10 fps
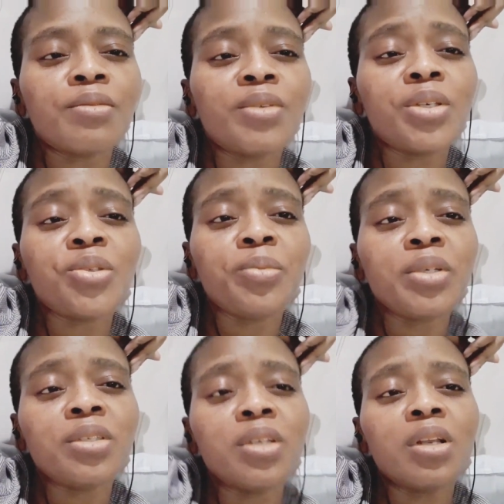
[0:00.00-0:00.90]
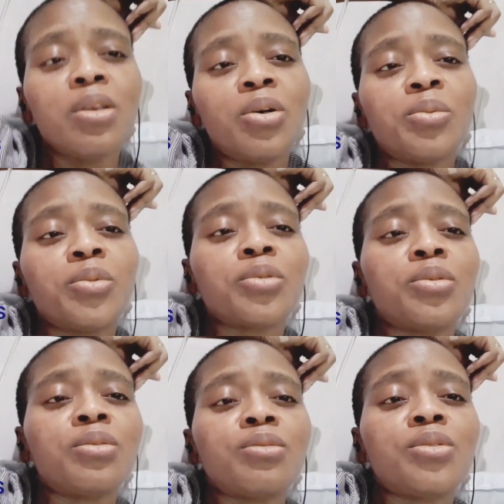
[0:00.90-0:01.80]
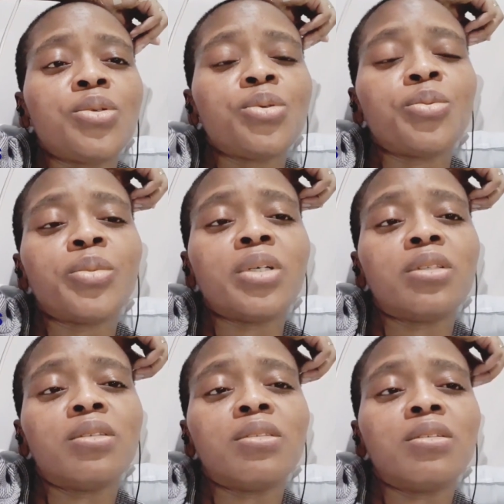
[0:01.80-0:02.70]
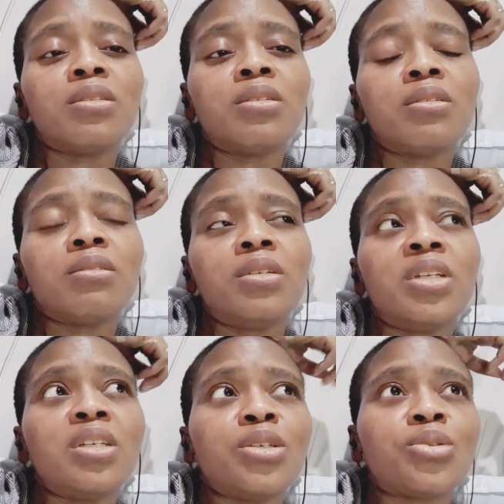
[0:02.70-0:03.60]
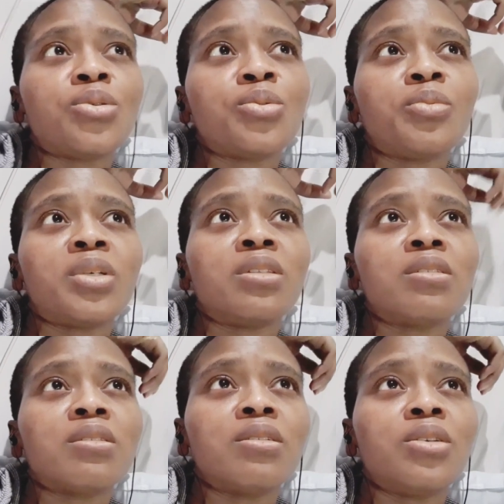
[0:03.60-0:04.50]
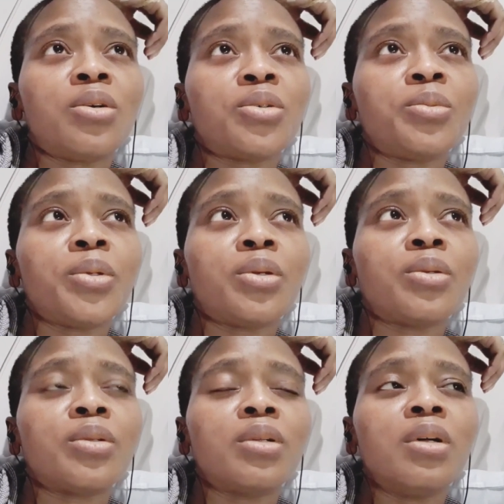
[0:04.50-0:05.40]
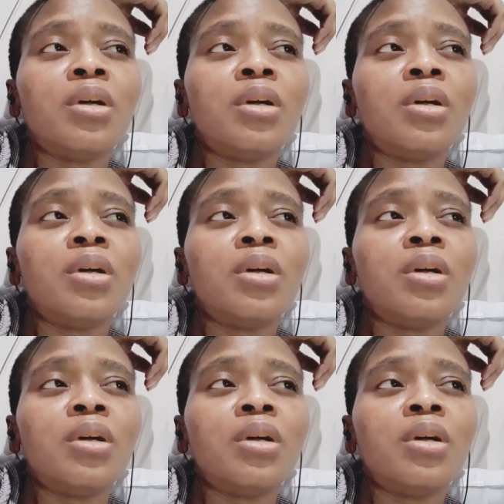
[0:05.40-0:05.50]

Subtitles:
That's basically almost 2 months. It is 2 months in hospital.